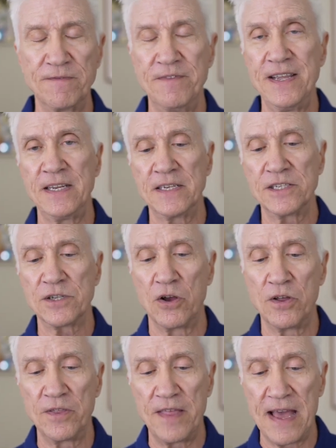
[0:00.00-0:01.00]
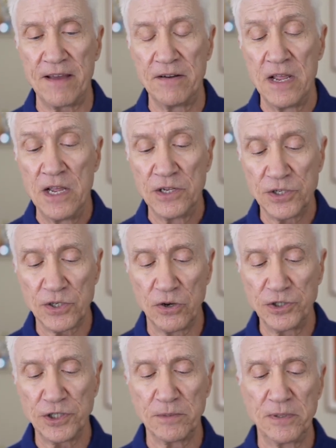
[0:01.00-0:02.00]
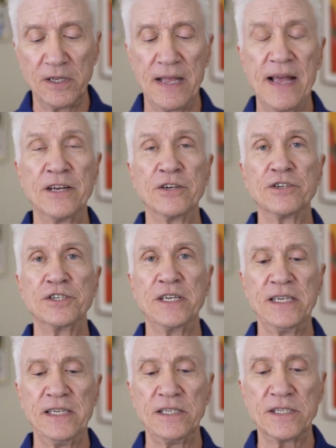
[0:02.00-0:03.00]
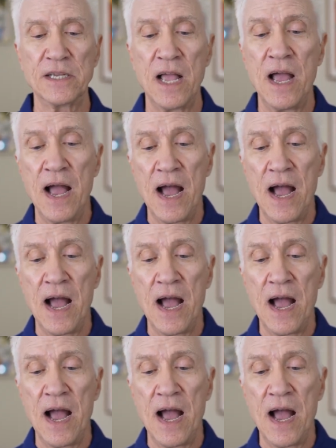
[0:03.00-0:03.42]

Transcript: Venus, all that sociable energies.